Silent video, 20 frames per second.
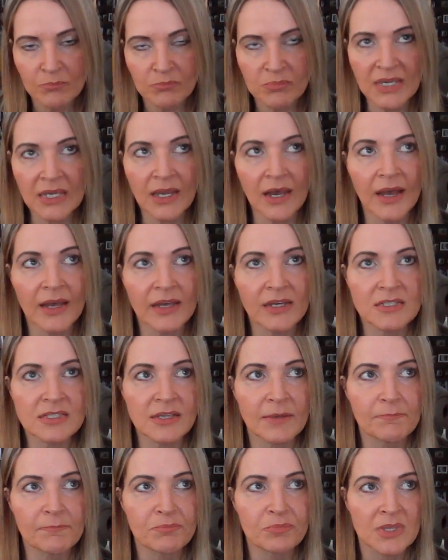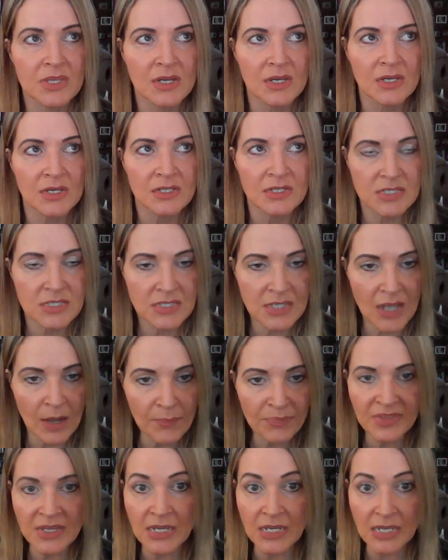Because
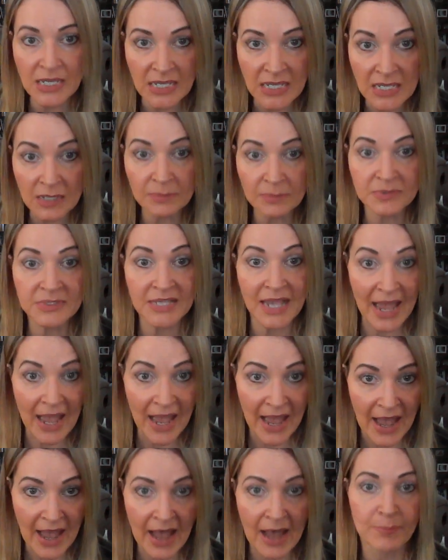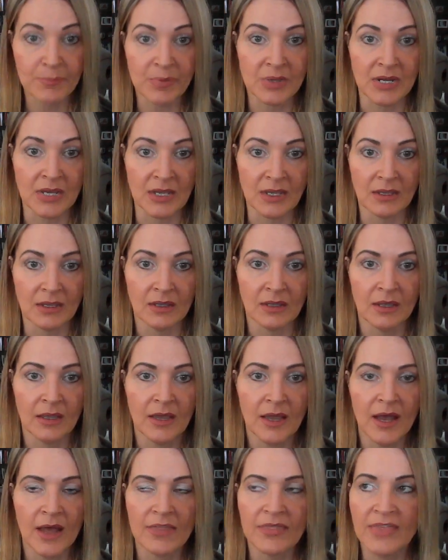something keeps happening
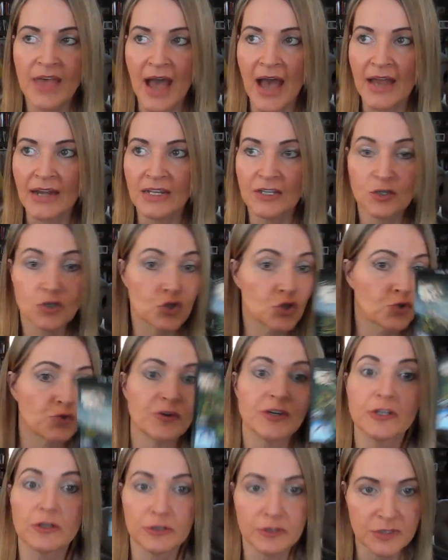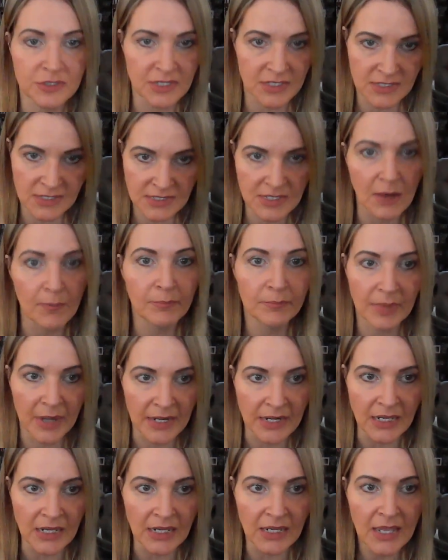that triggers
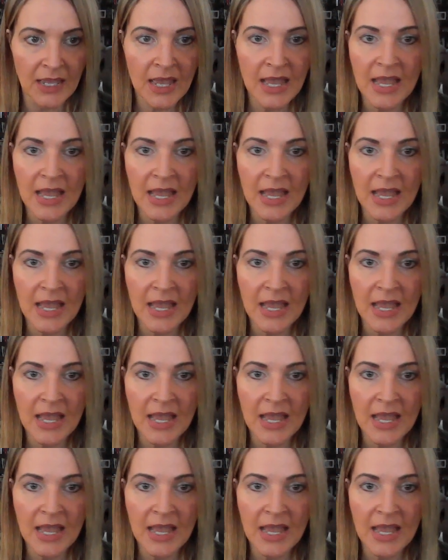somebody.